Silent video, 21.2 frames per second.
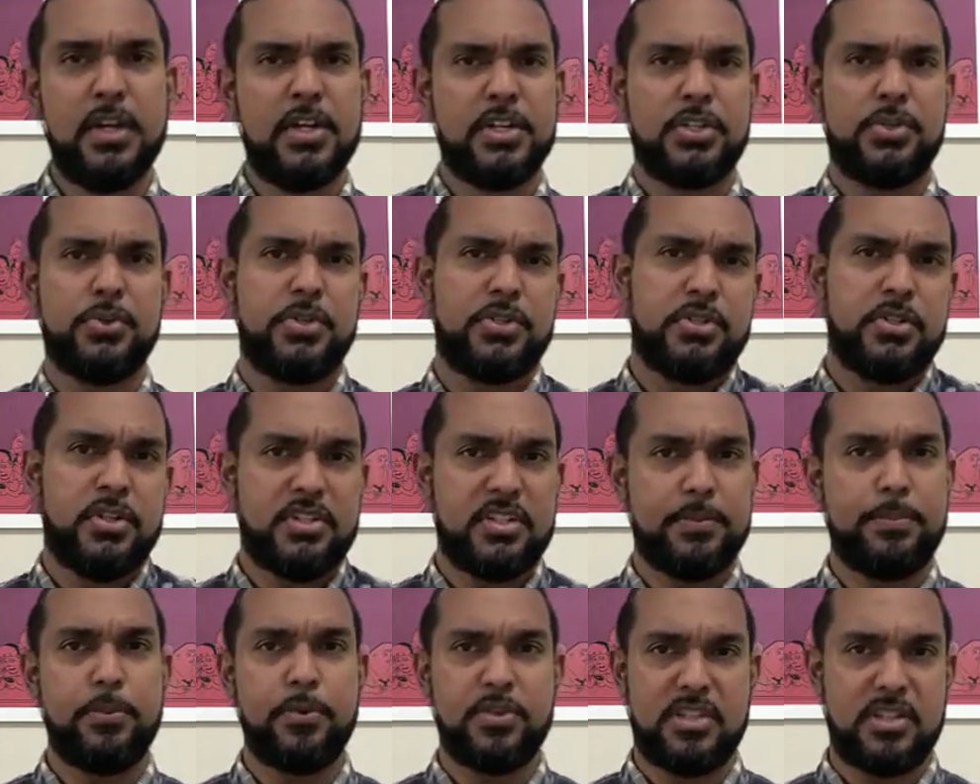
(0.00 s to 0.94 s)
So it's not
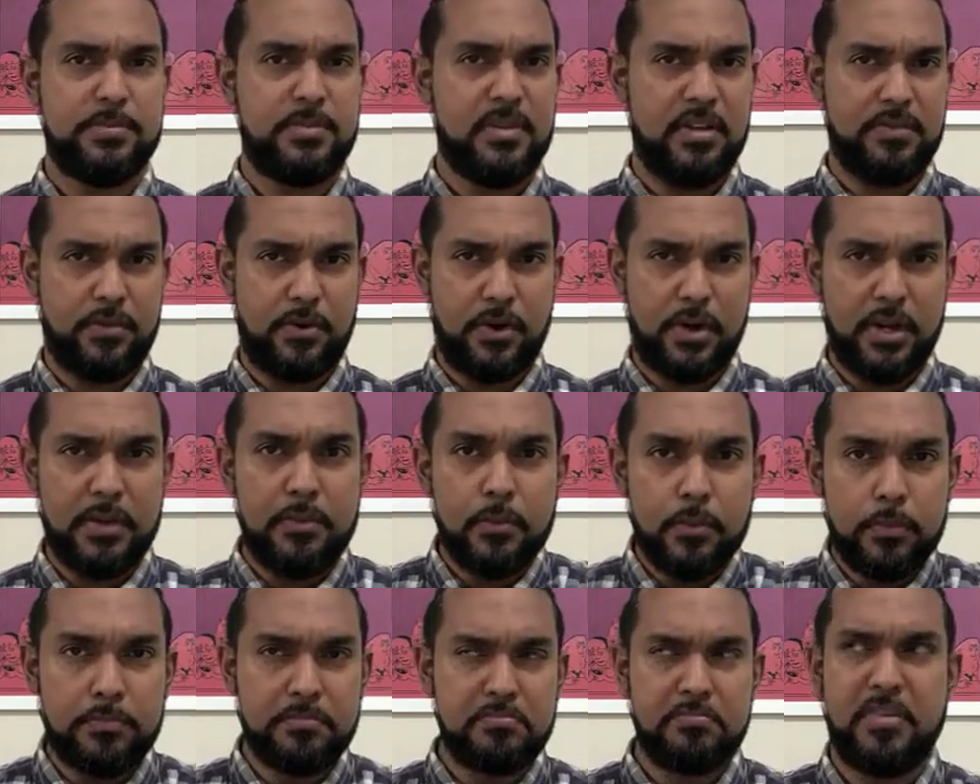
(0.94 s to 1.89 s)
supposed to be a
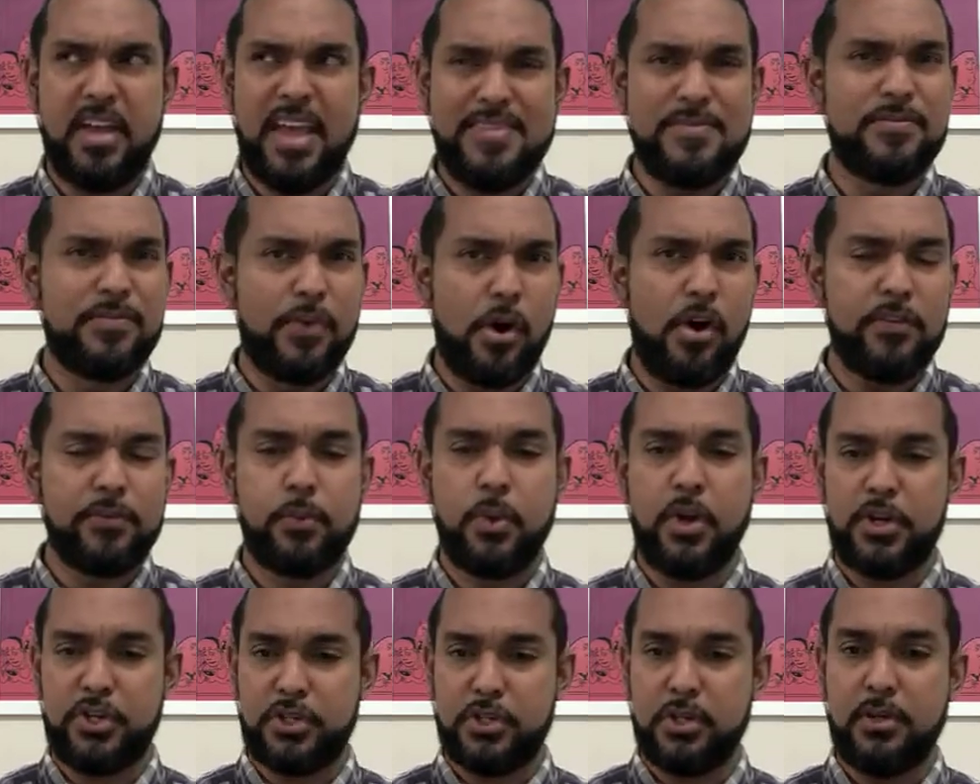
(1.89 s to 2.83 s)
very involved
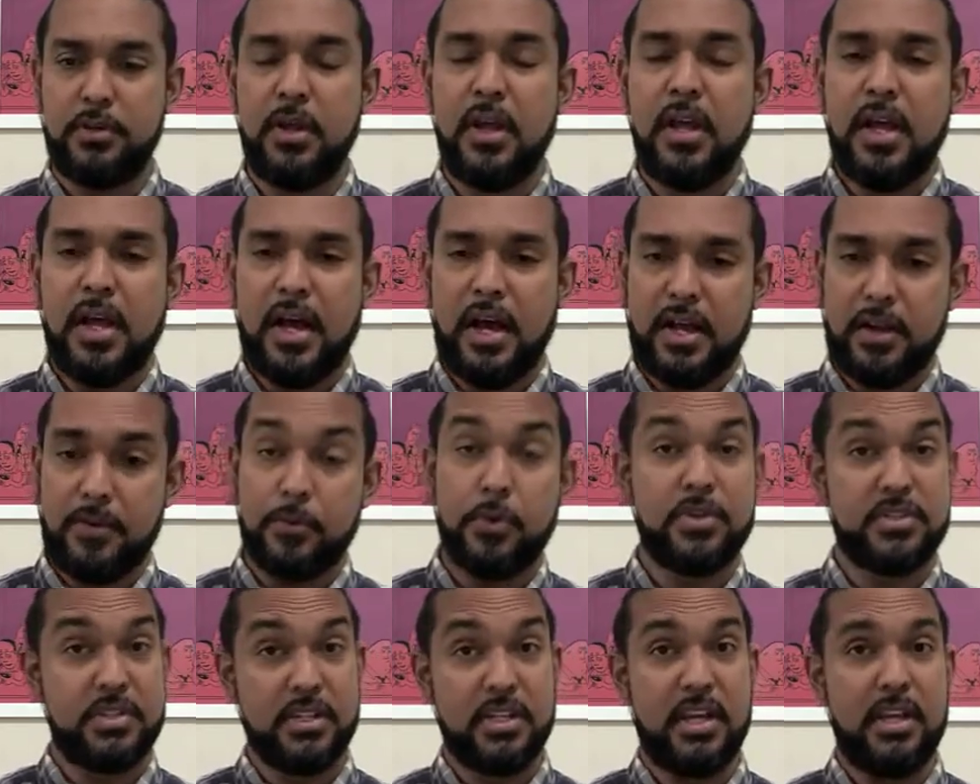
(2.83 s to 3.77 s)
question, and of
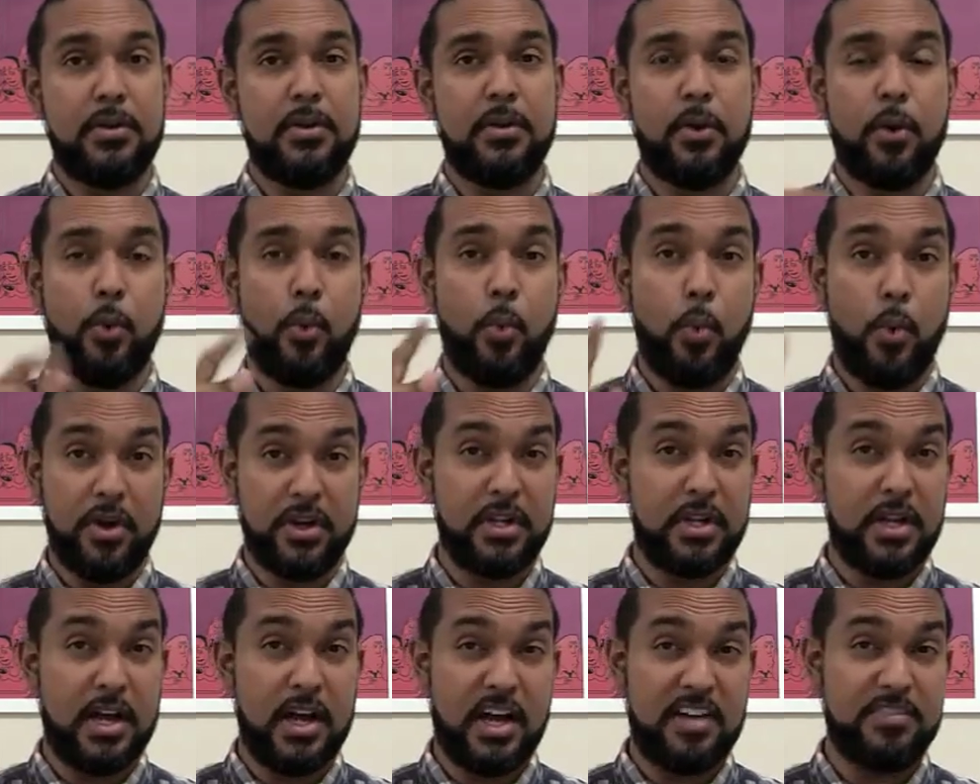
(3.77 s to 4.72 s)
course, again,
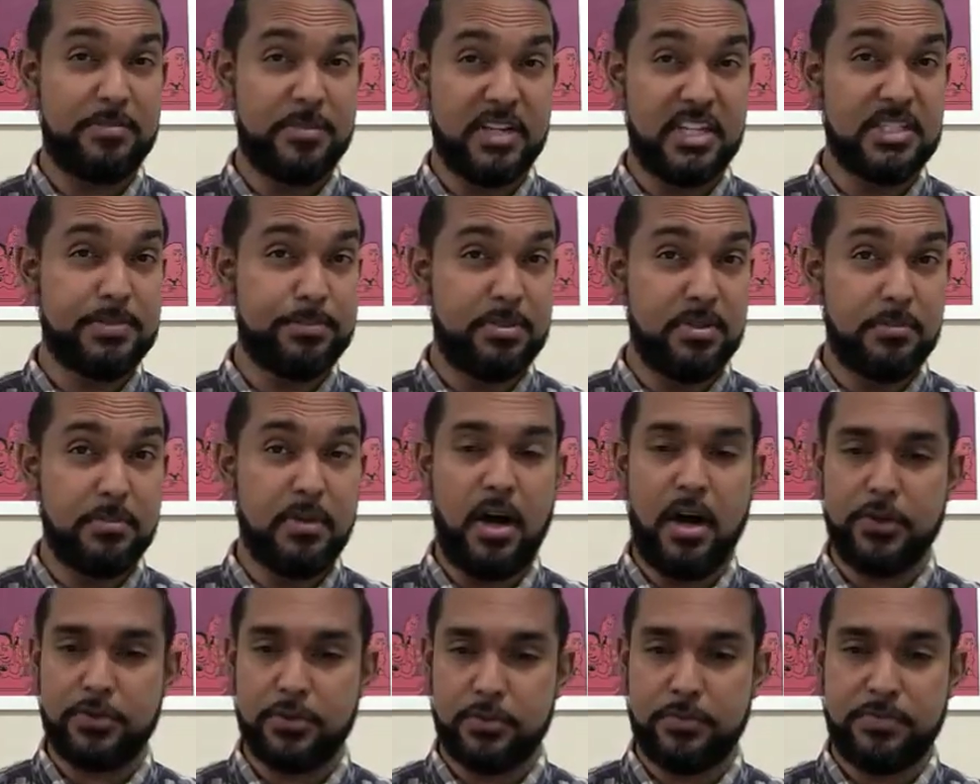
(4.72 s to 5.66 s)
1.5 minutes per
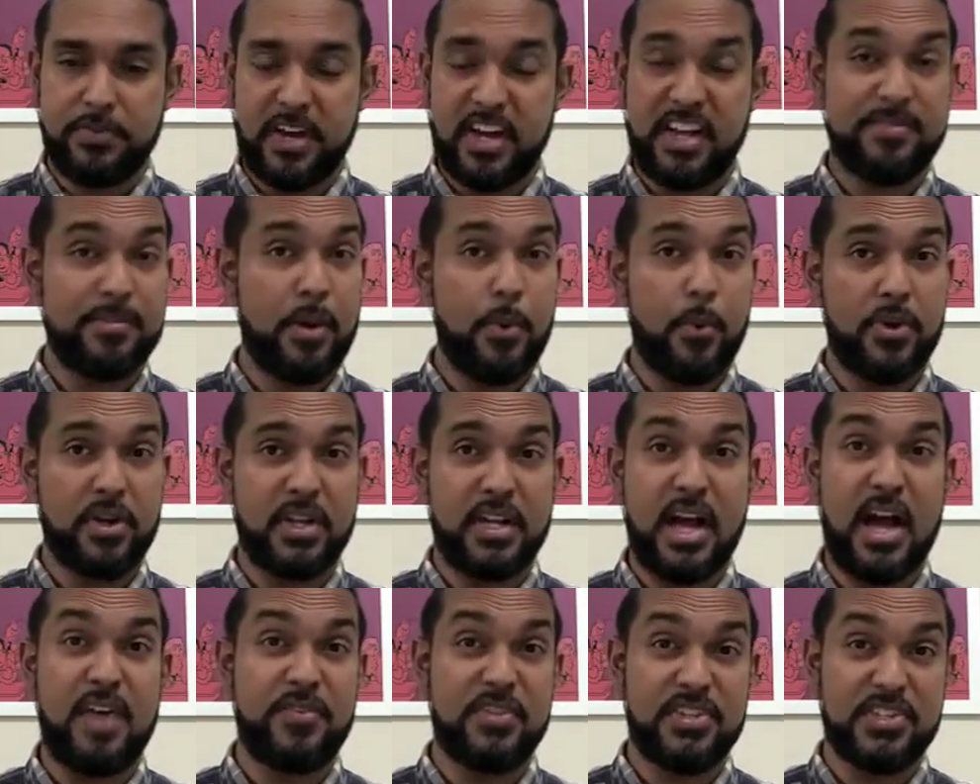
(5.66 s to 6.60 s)
mark. So 5 by
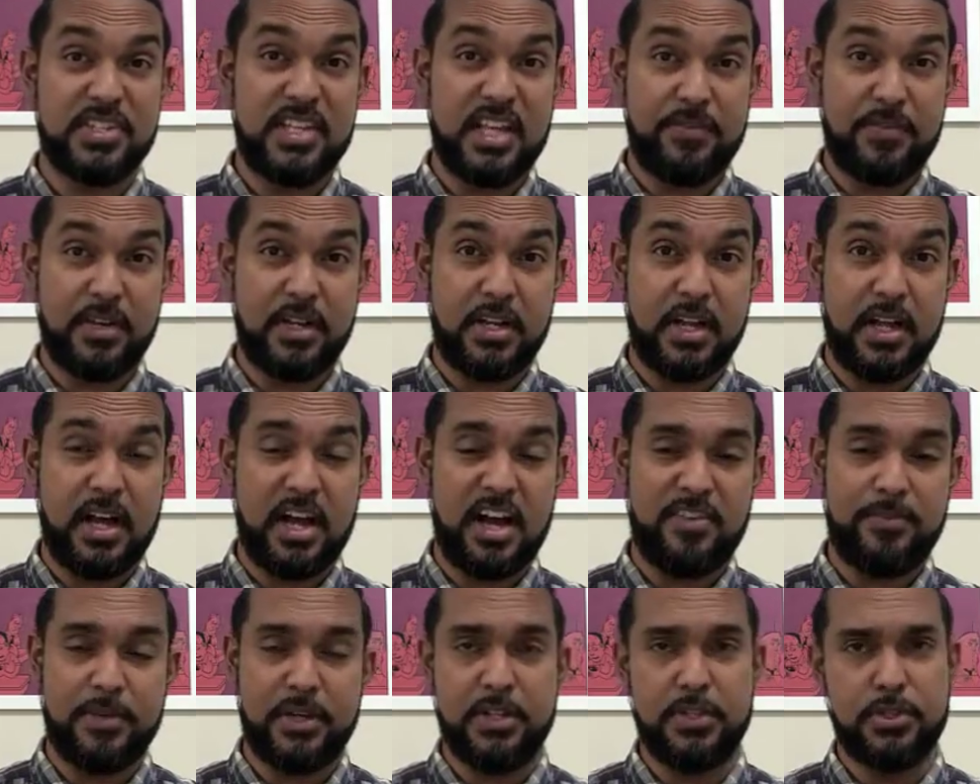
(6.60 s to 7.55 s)
1.5 is
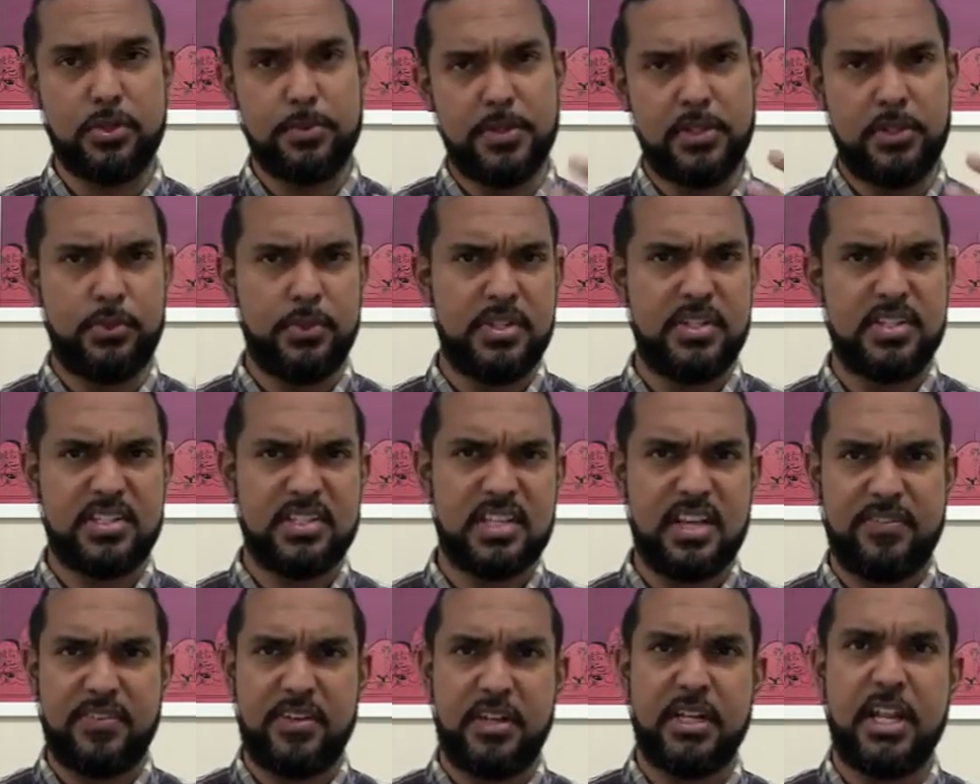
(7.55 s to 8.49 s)
7.5 minutes. So between
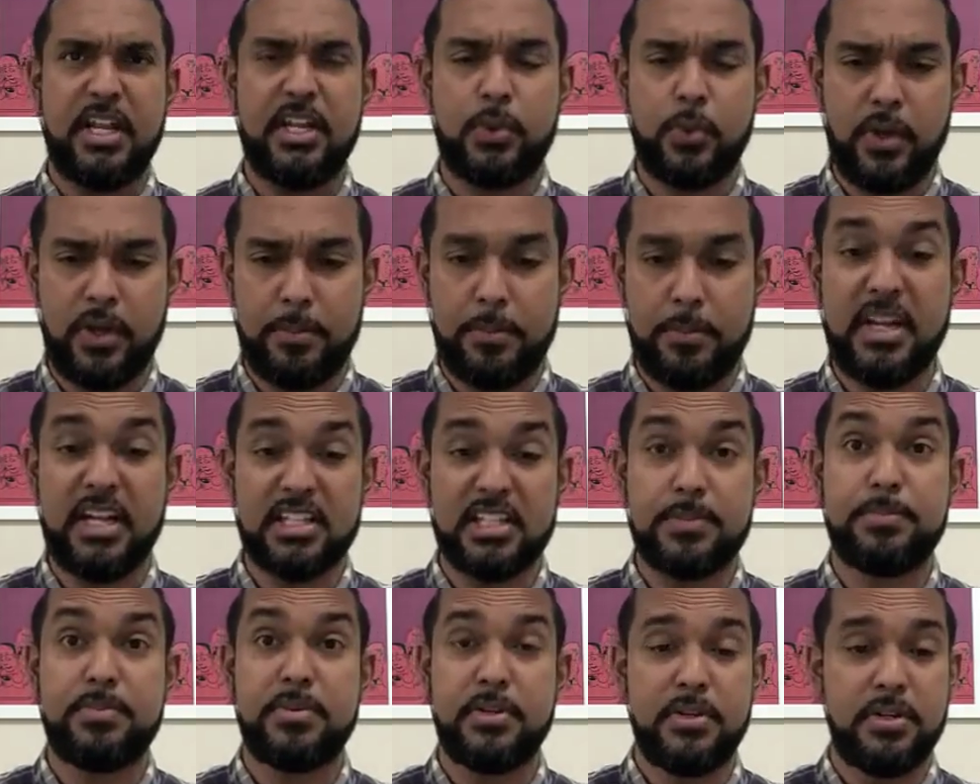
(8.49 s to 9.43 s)
7 and 8 minutes
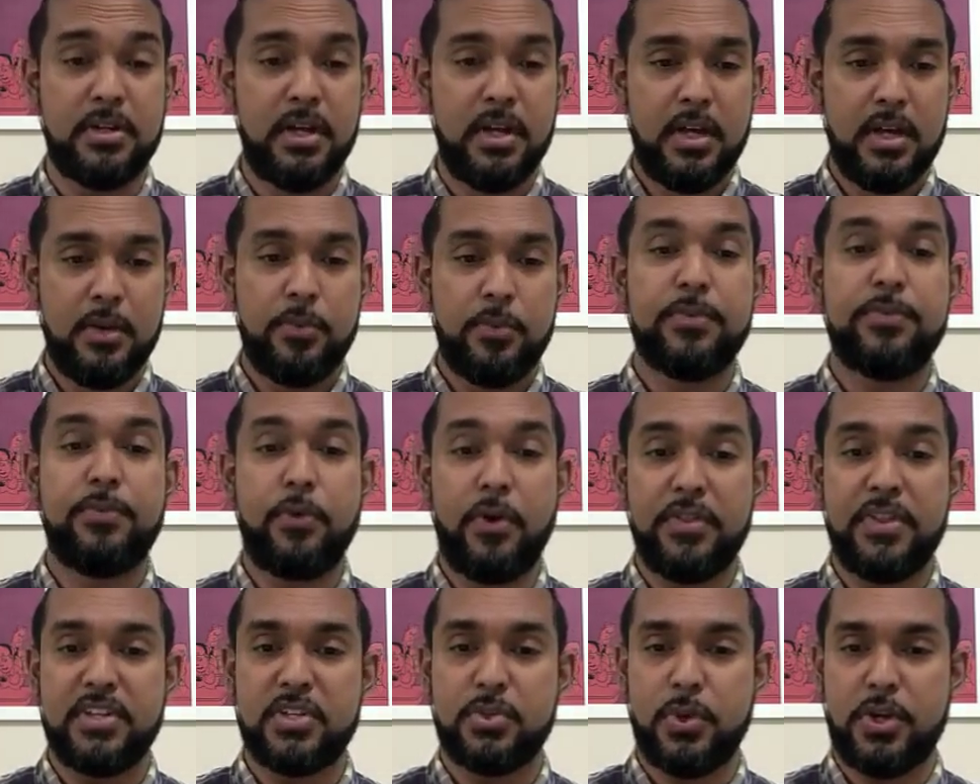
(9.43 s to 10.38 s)
for
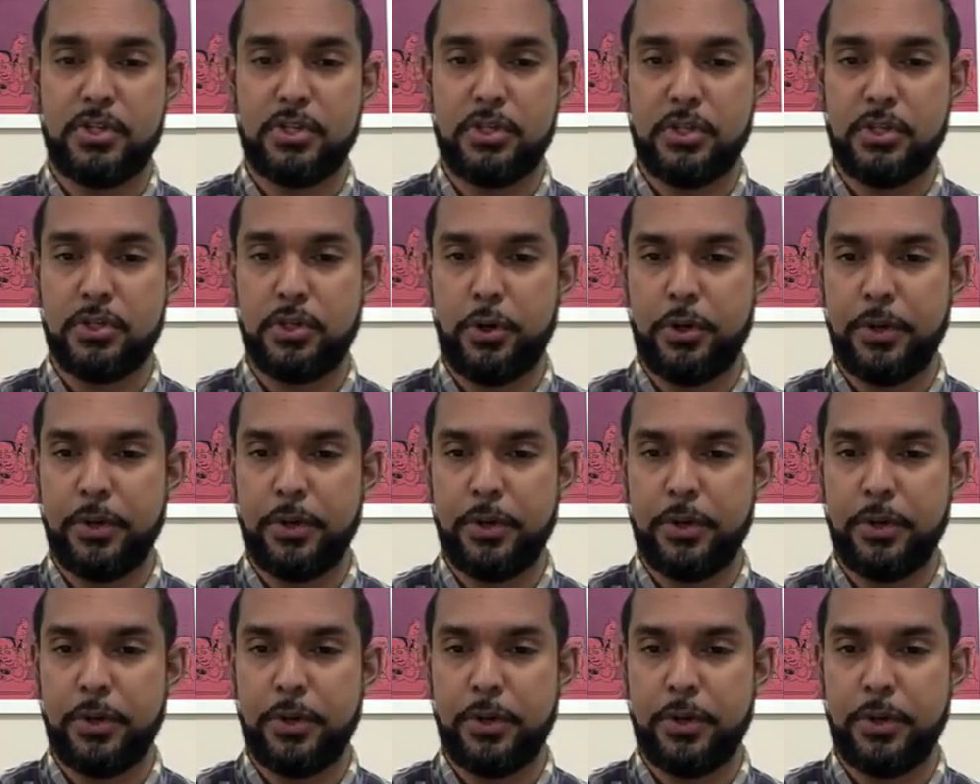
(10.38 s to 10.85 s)
this question.